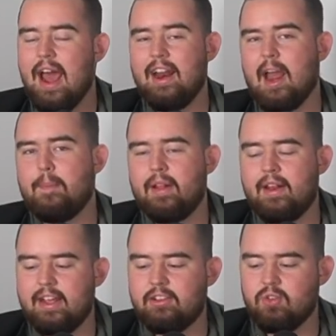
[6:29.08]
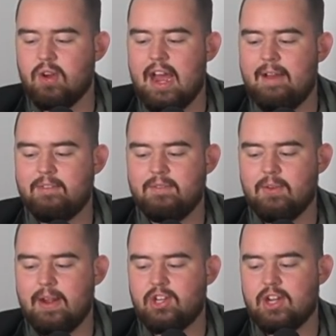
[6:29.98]
had a couple of nice drives, a
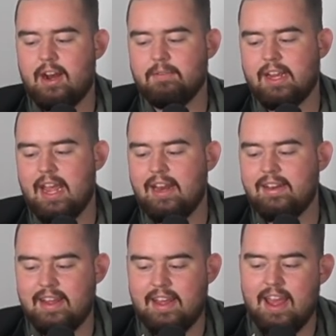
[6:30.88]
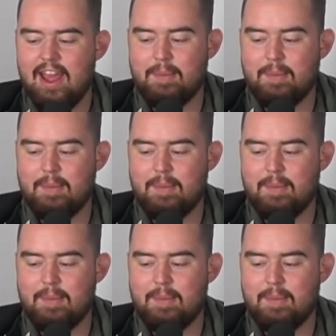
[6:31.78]
mid-range shot over KD,